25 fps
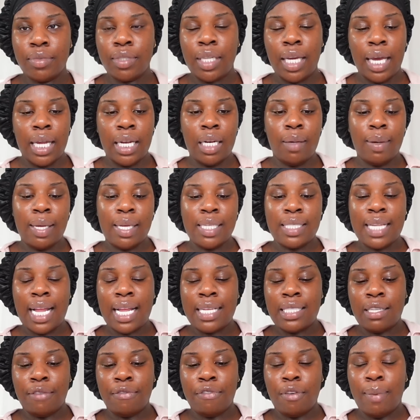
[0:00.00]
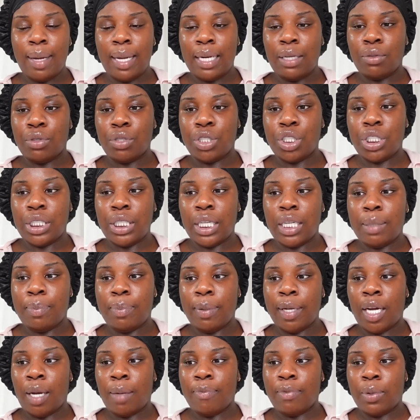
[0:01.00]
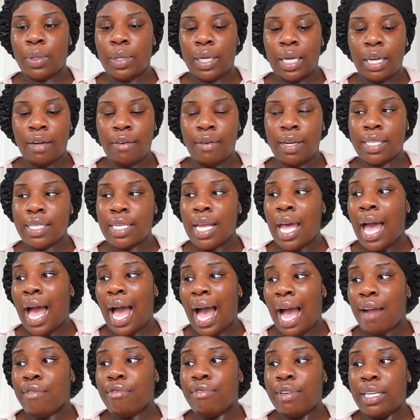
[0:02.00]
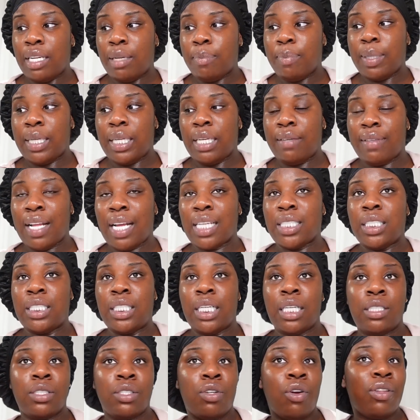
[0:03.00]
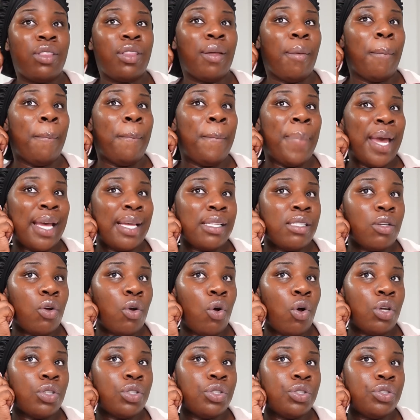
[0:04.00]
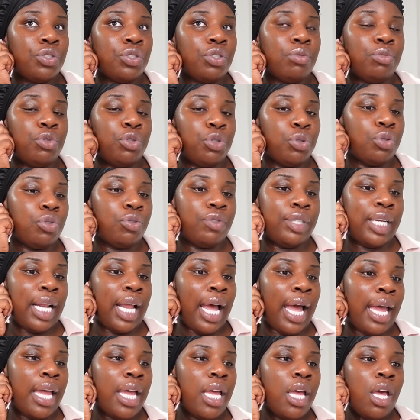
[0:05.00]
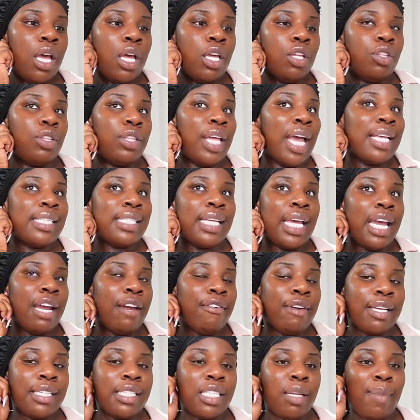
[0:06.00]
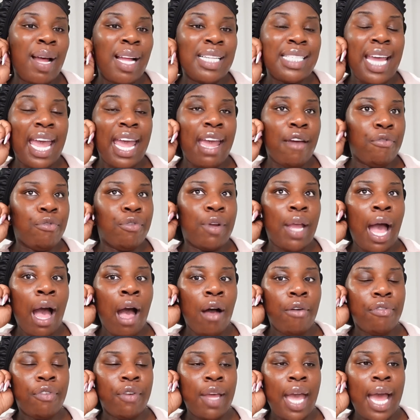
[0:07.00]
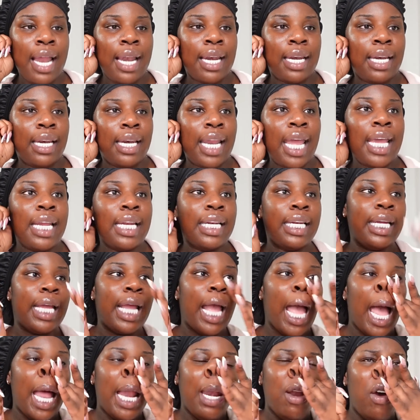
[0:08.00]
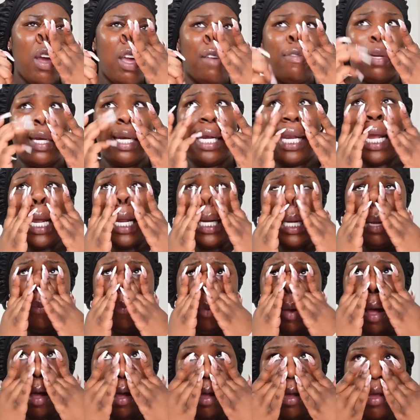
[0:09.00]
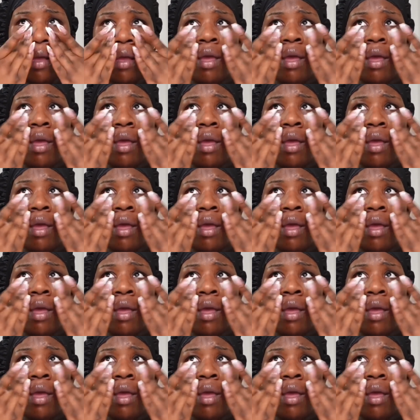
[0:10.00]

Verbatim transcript: Anyways, that's it for my little Shein pickup on earrings. I really believe that Shein's got the best costume jewelry. Like, there's earrings to match every outfit. And lately, not even lately, but